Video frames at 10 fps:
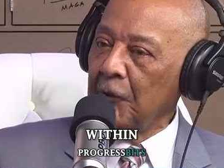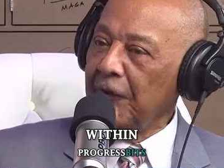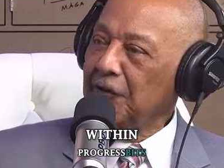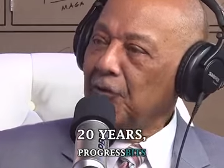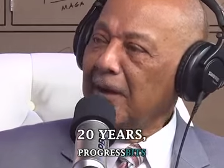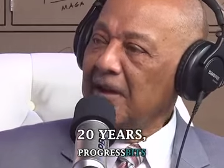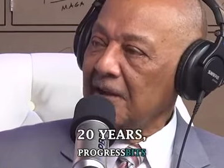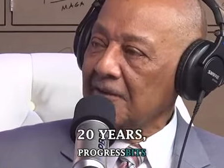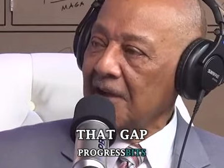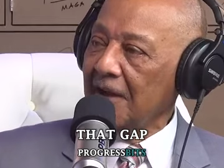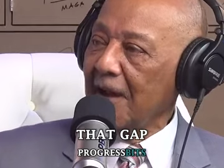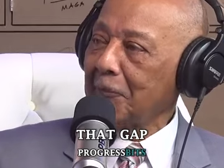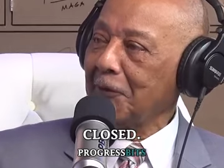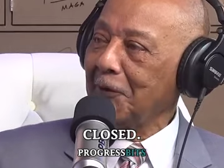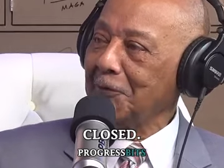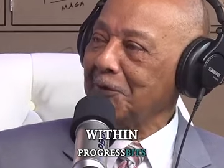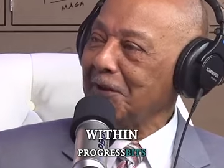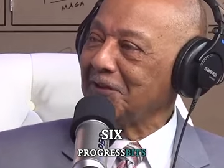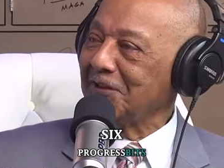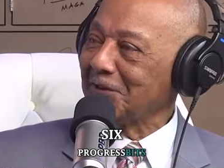Within 20 years, that gap closed
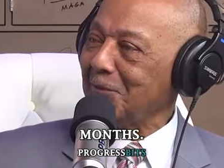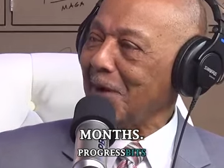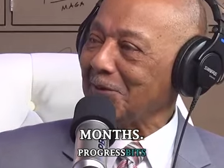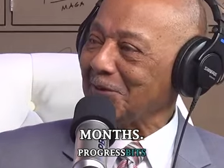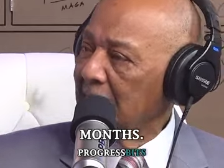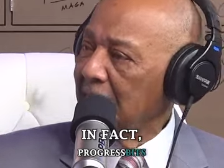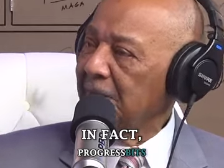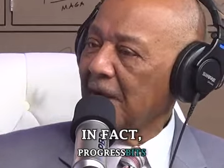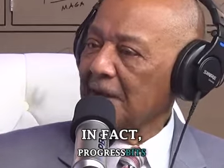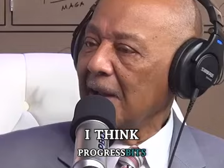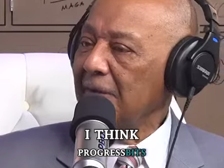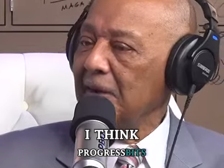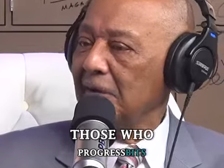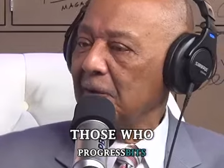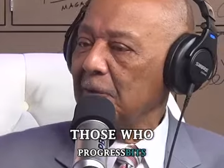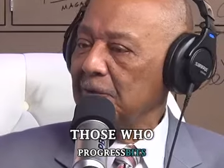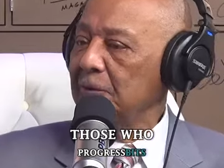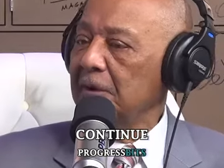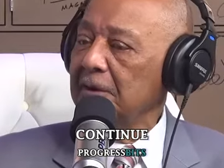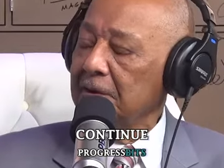within six months. In fact, I think those
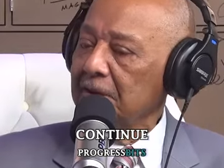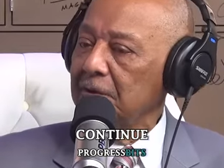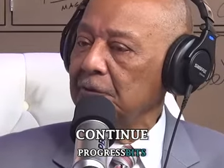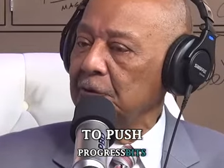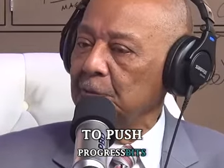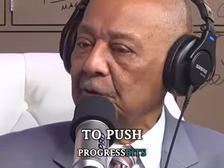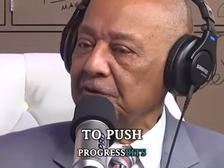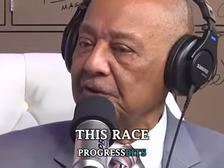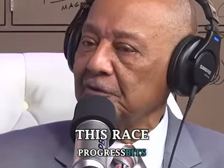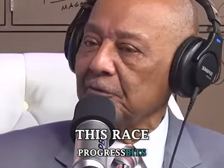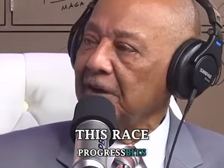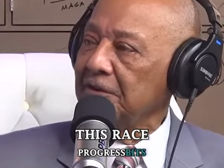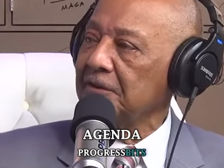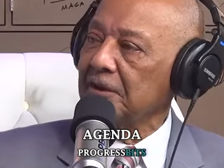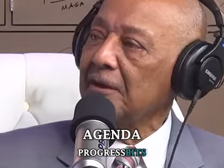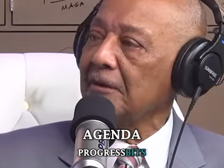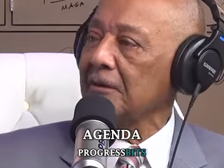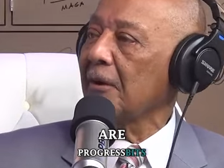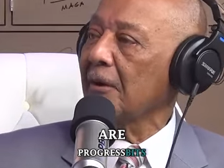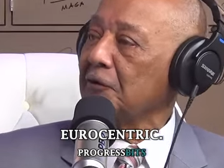who continue to push this race
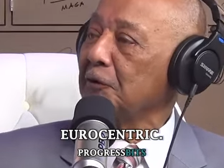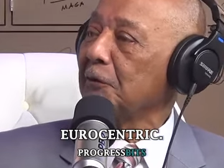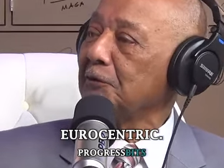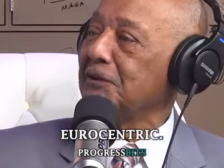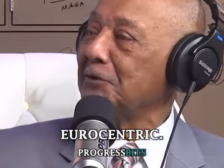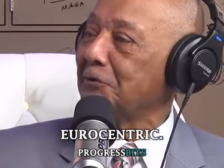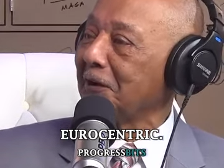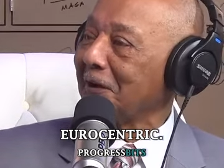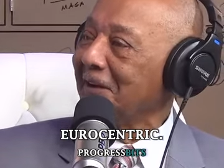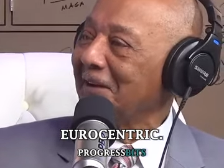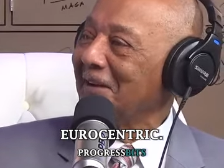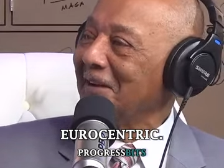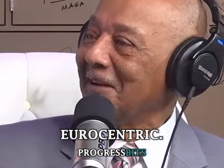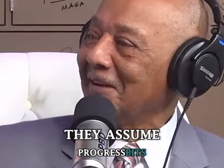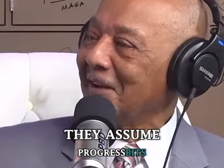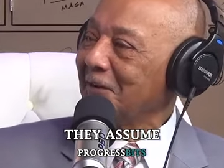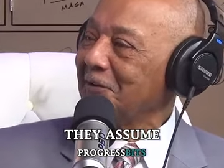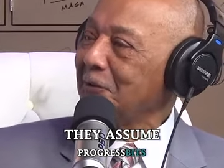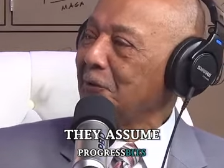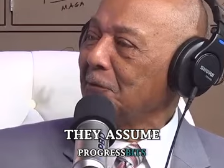agenda are Eurocentric they
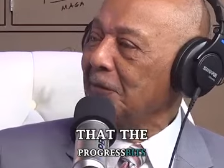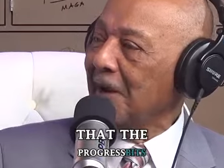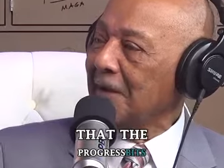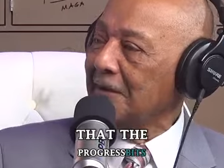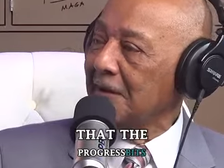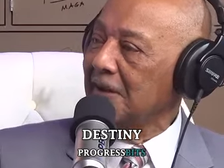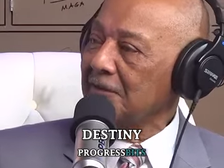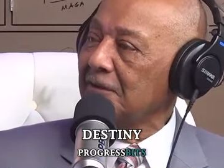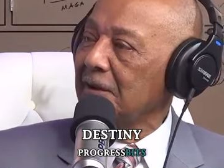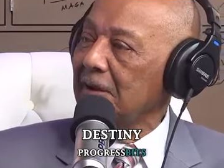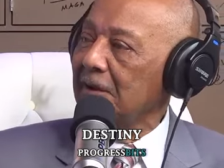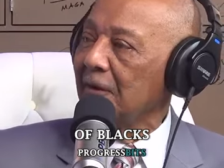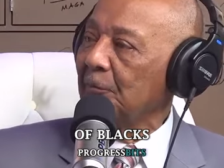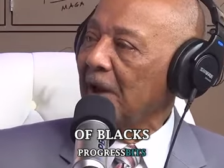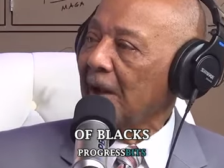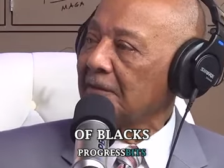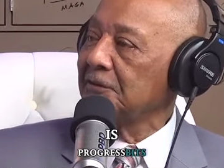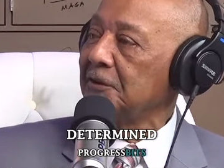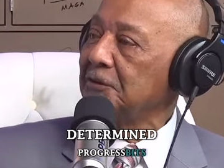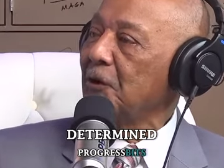assume that the destiny of blacks
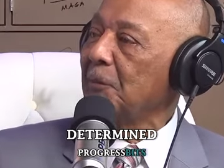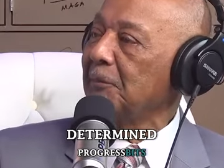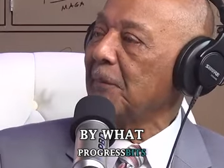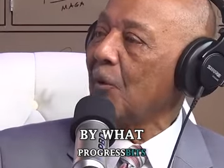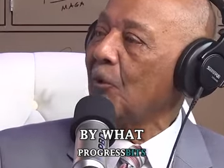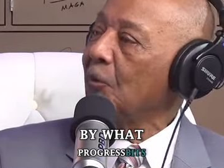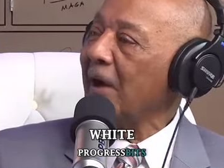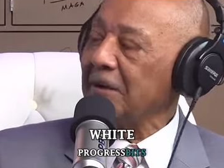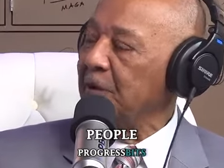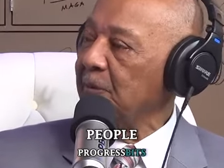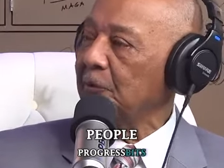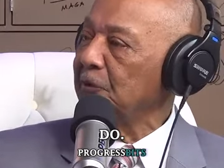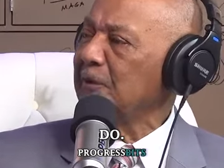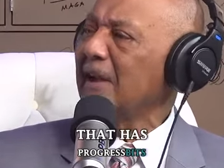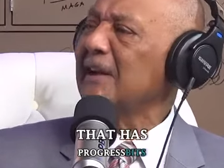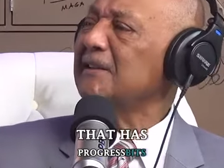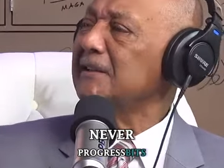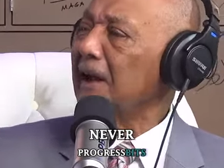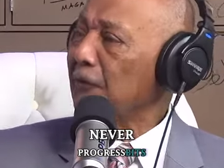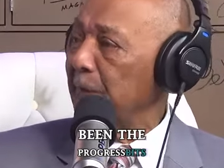is determined by what white people do. That has
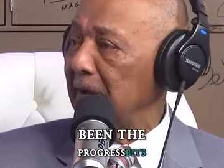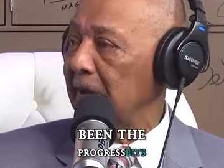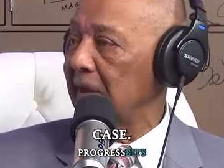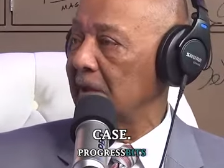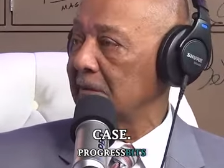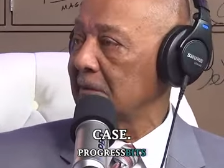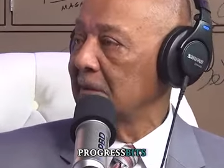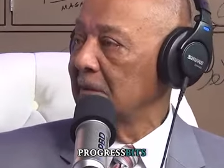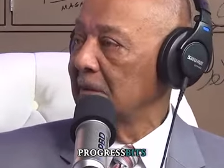never been the case.